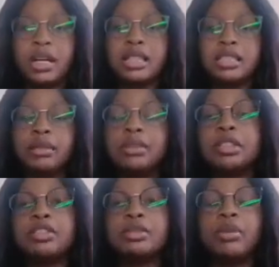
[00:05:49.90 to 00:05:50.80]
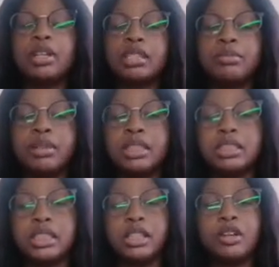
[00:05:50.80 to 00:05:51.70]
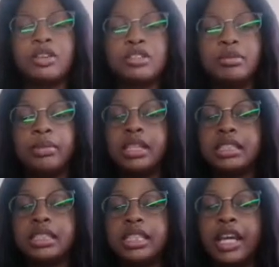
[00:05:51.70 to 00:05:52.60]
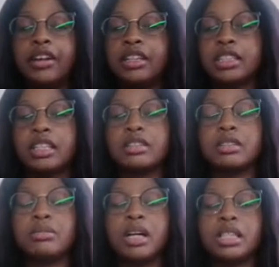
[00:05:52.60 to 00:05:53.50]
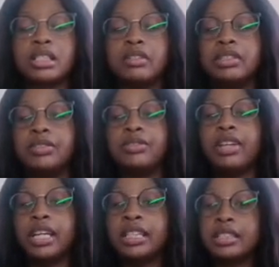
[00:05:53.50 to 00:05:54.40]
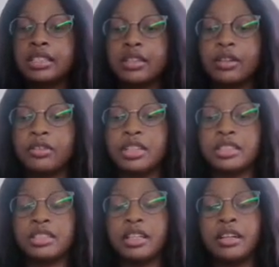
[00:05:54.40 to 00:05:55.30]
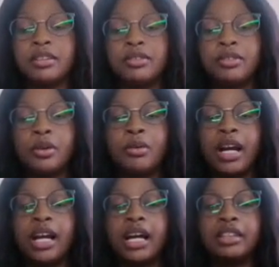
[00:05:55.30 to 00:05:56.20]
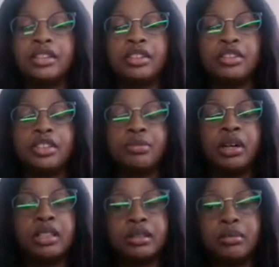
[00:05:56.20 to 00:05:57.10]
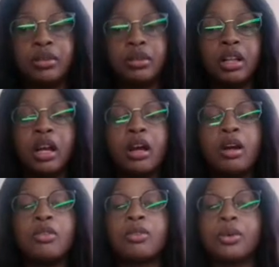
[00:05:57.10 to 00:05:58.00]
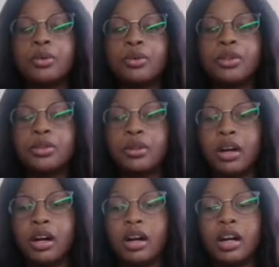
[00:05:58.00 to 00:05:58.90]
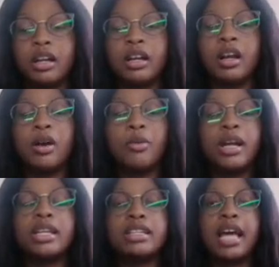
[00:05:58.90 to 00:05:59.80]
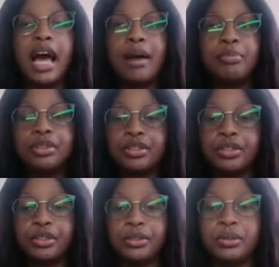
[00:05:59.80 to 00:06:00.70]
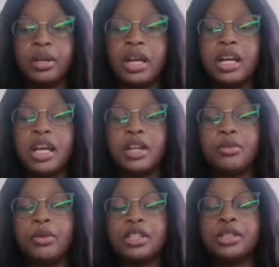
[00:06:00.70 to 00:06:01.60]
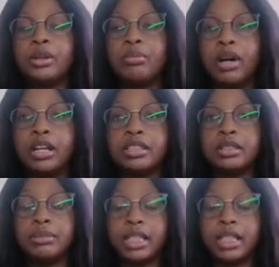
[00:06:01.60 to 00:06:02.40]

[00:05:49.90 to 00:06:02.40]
Accepting responsibility also means tearing down the mask of defense or rationale for why others are responsible for who you are, what has happened to you, and what you're bound to